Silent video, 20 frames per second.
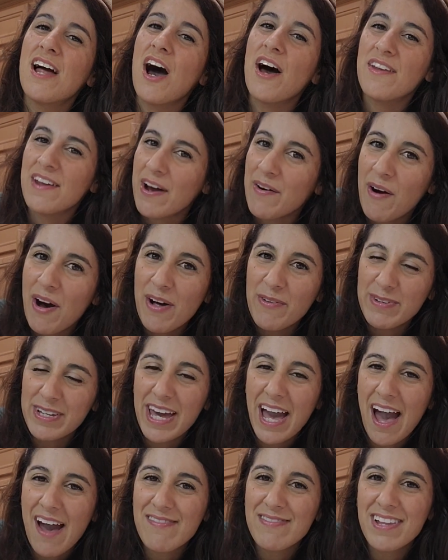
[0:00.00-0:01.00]
Now, all we
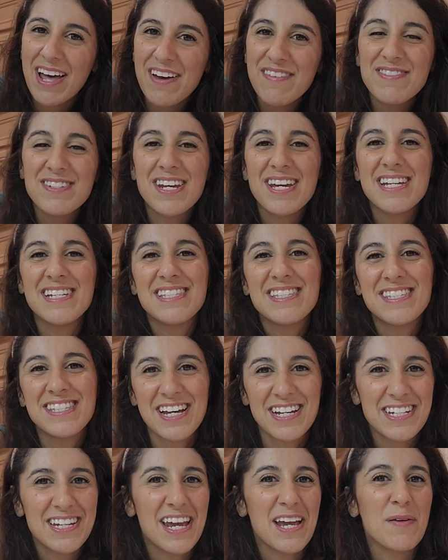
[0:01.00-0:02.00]
have left is
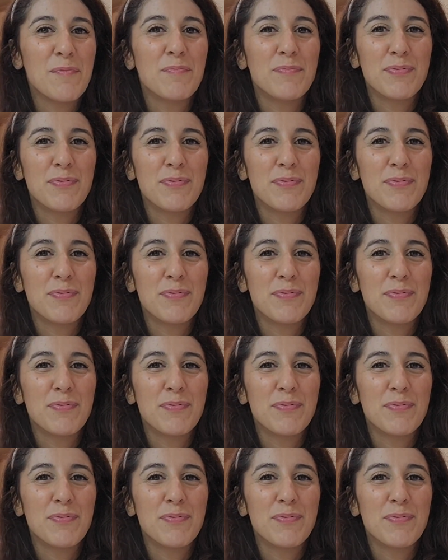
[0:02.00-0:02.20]
Sunday